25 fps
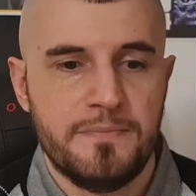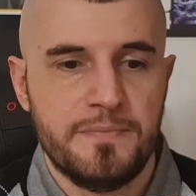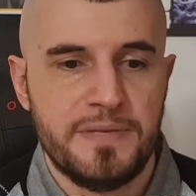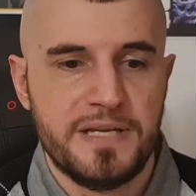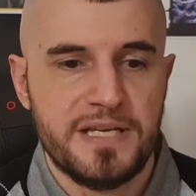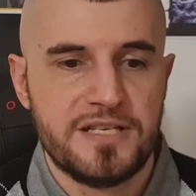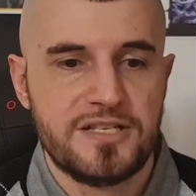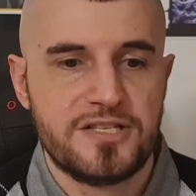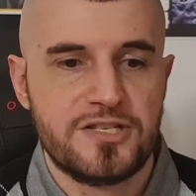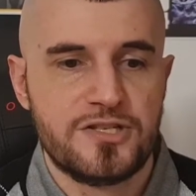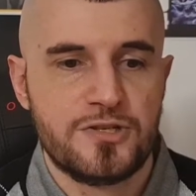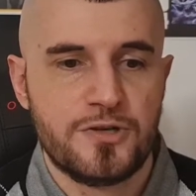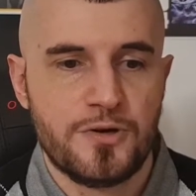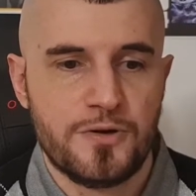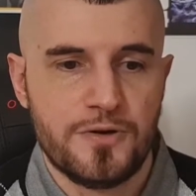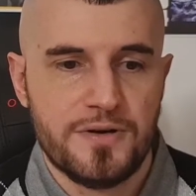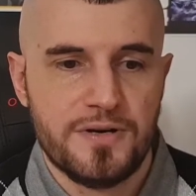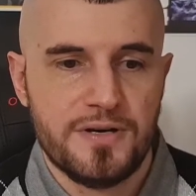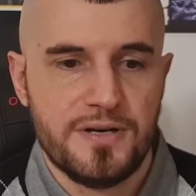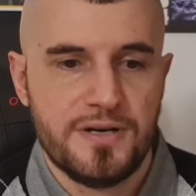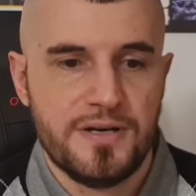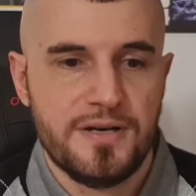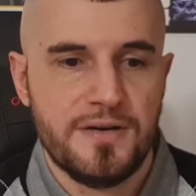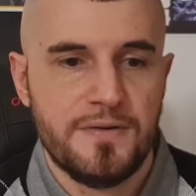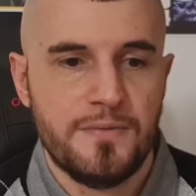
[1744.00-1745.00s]
be
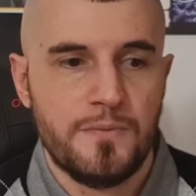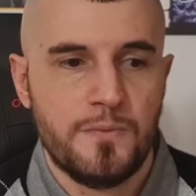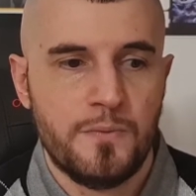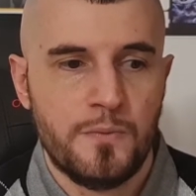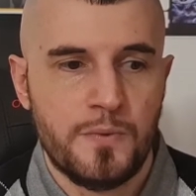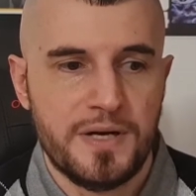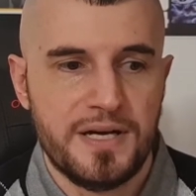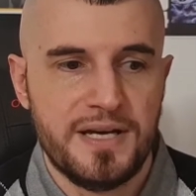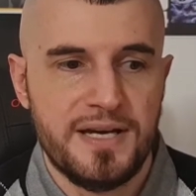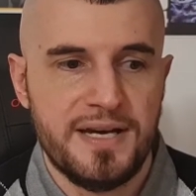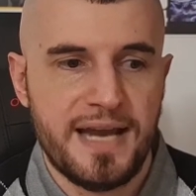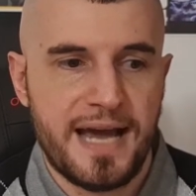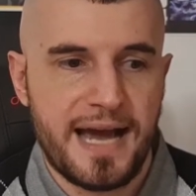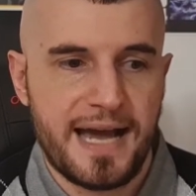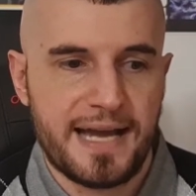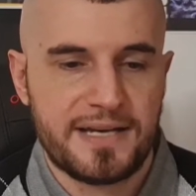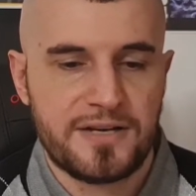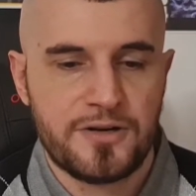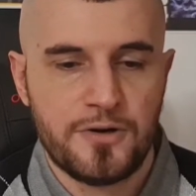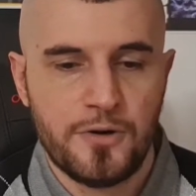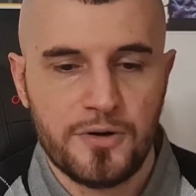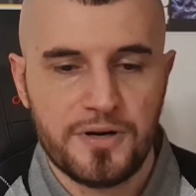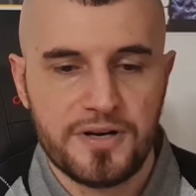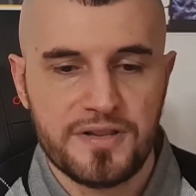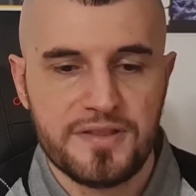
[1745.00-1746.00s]
certain would not
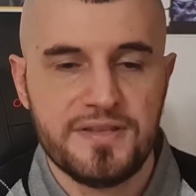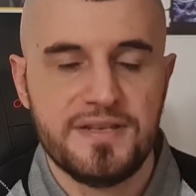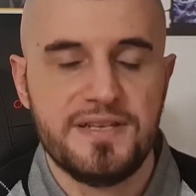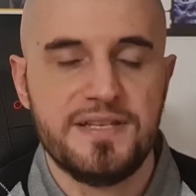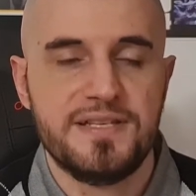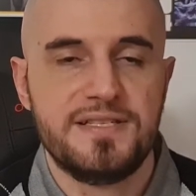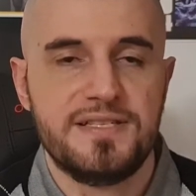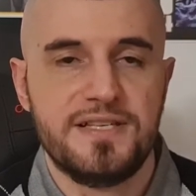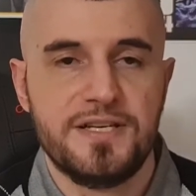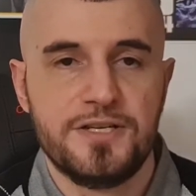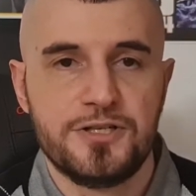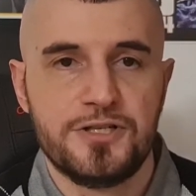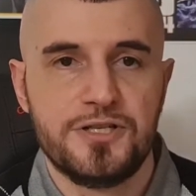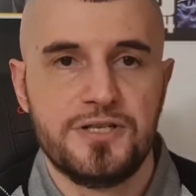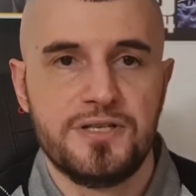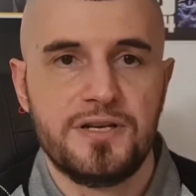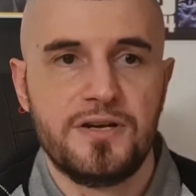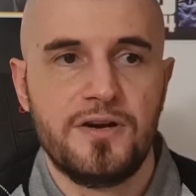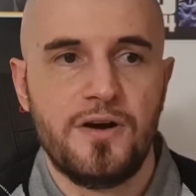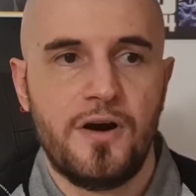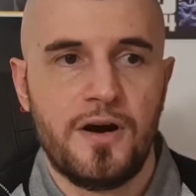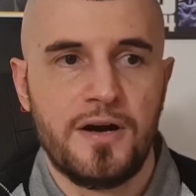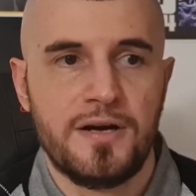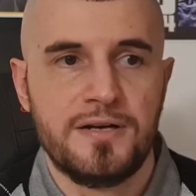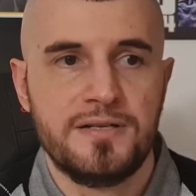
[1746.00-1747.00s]
go to the decision
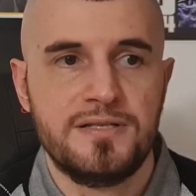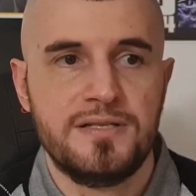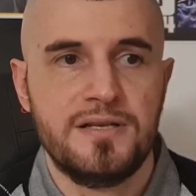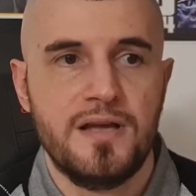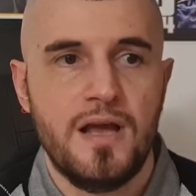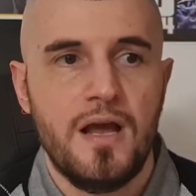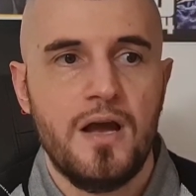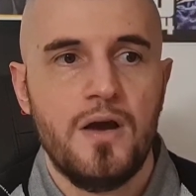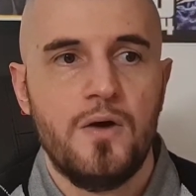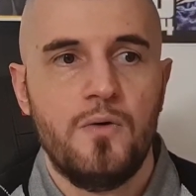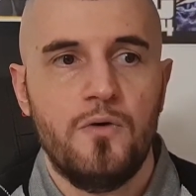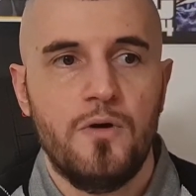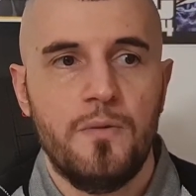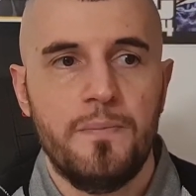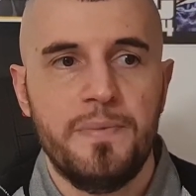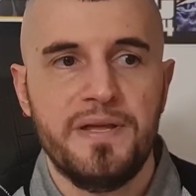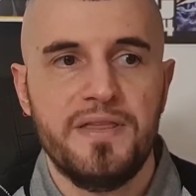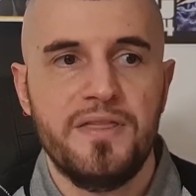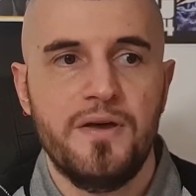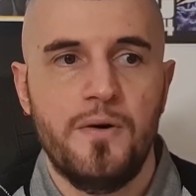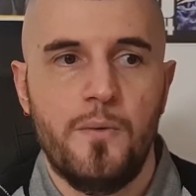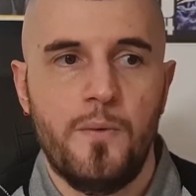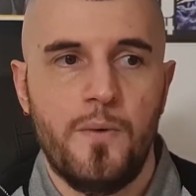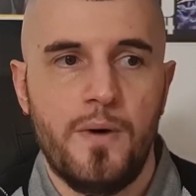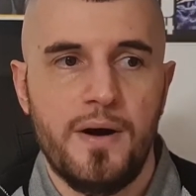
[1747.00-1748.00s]
cards will be
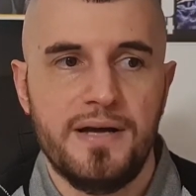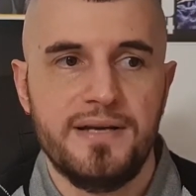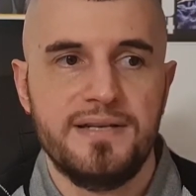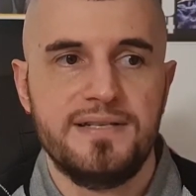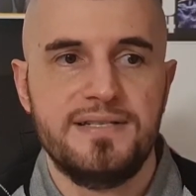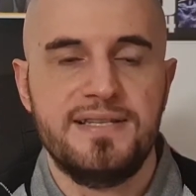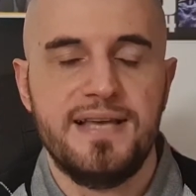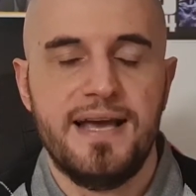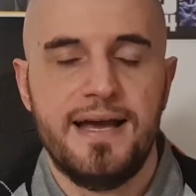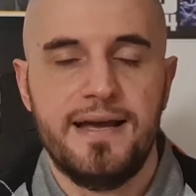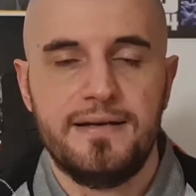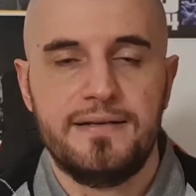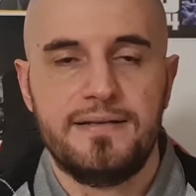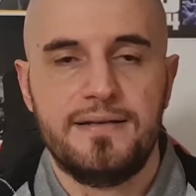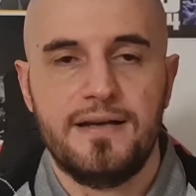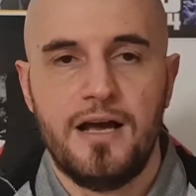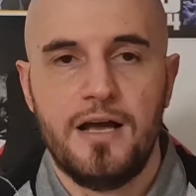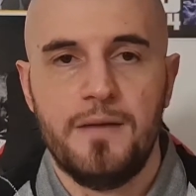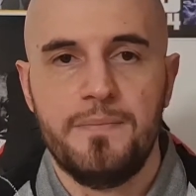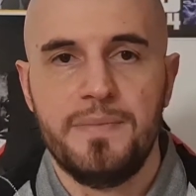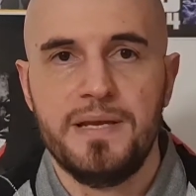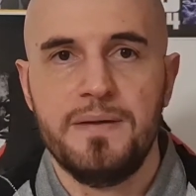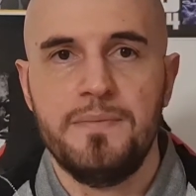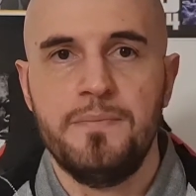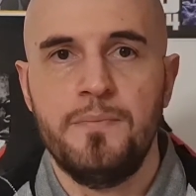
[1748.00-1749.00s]
the ones that I'll
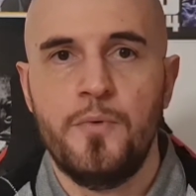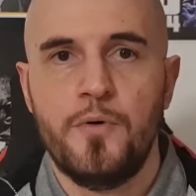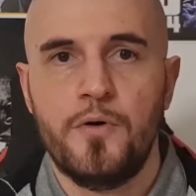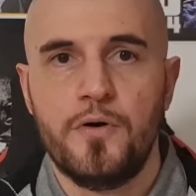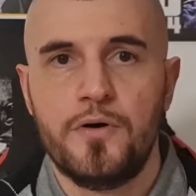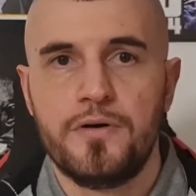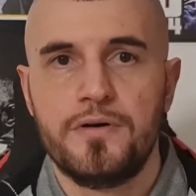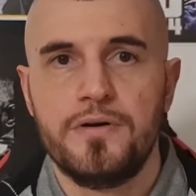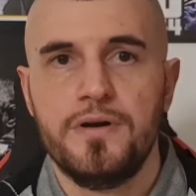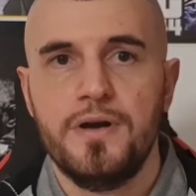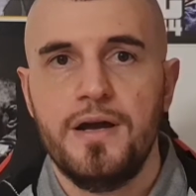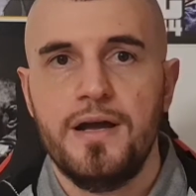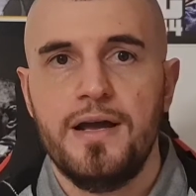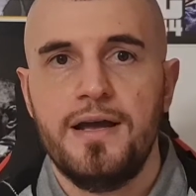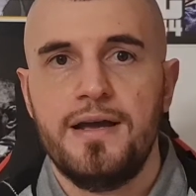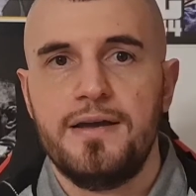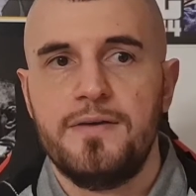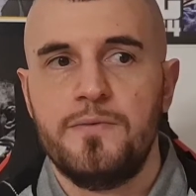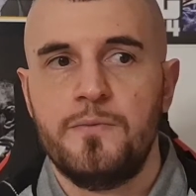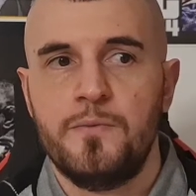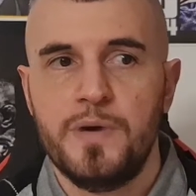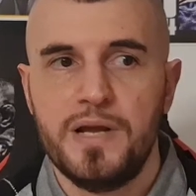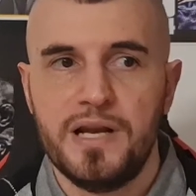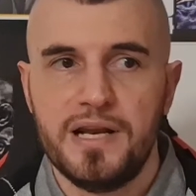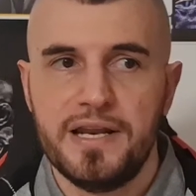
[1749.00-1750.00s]
be more
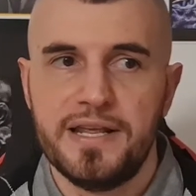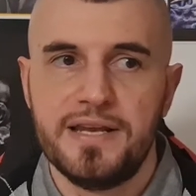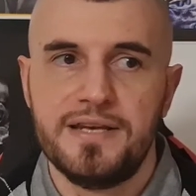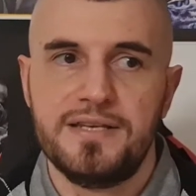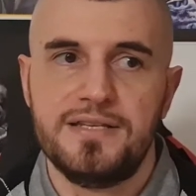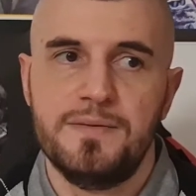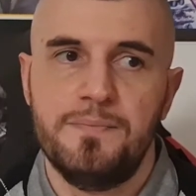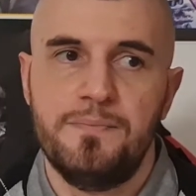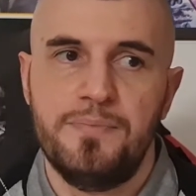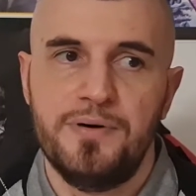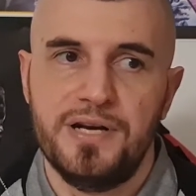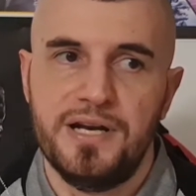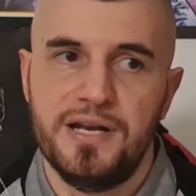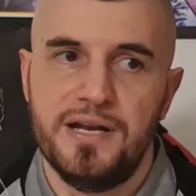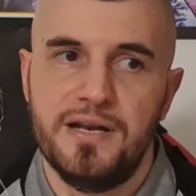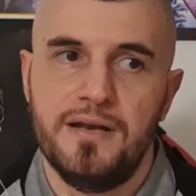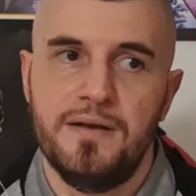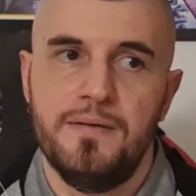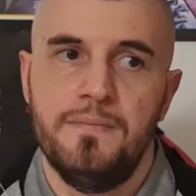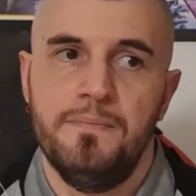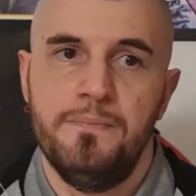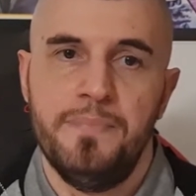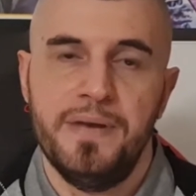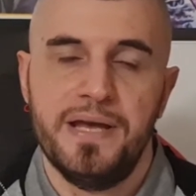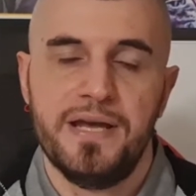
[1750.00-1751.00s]
willing to put
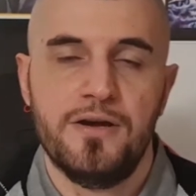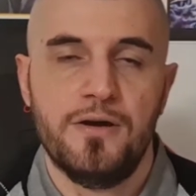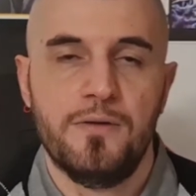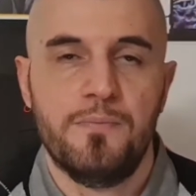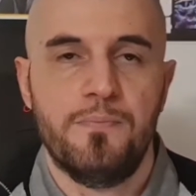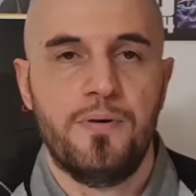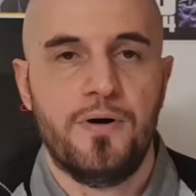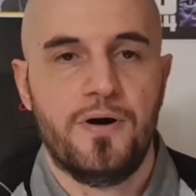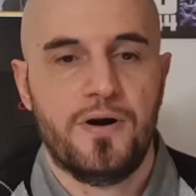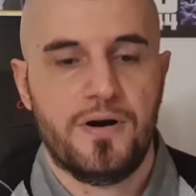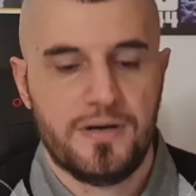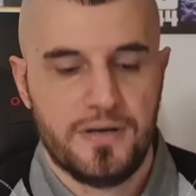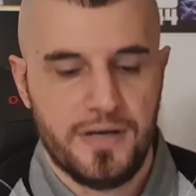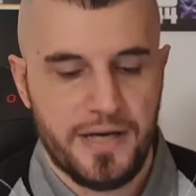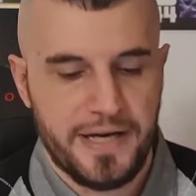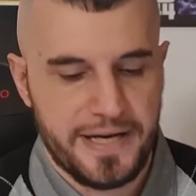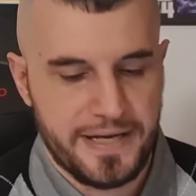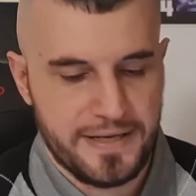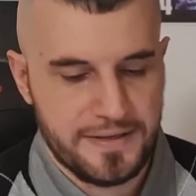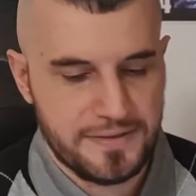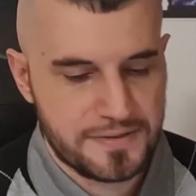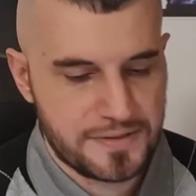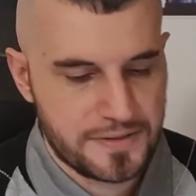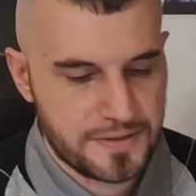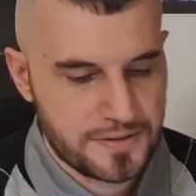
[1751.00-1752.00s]
in bigger
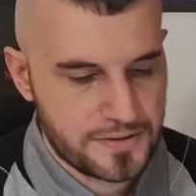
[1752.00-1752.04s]
parlays.